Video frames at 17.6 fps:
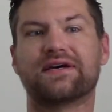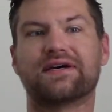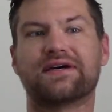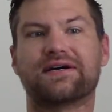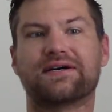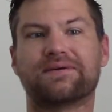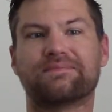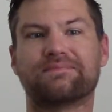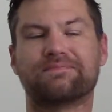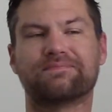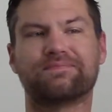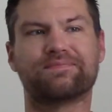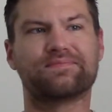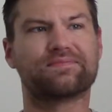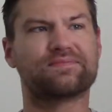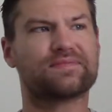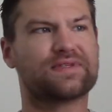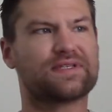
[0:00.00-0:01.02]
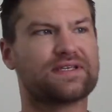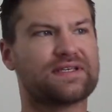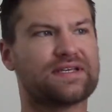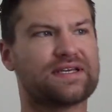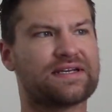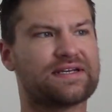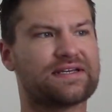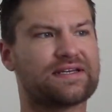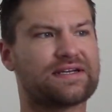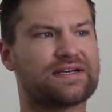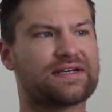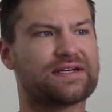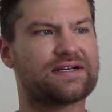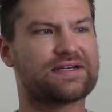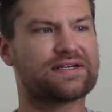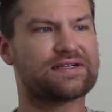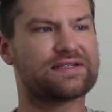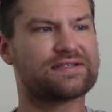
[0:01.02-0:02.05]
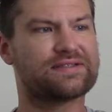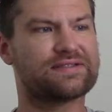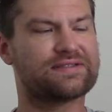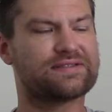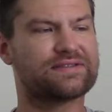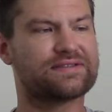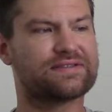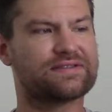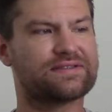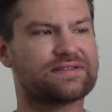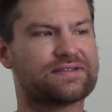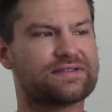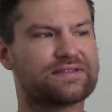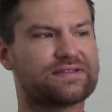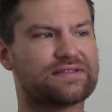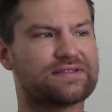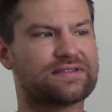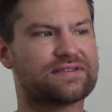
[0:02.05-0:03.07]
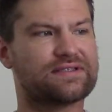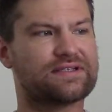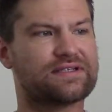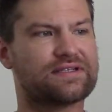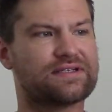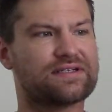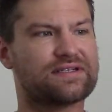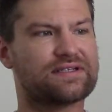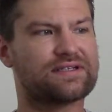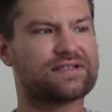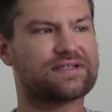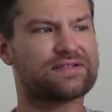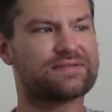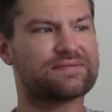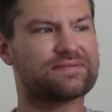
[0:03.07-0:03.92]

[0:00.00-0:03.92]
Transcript: Um, and uh, uh,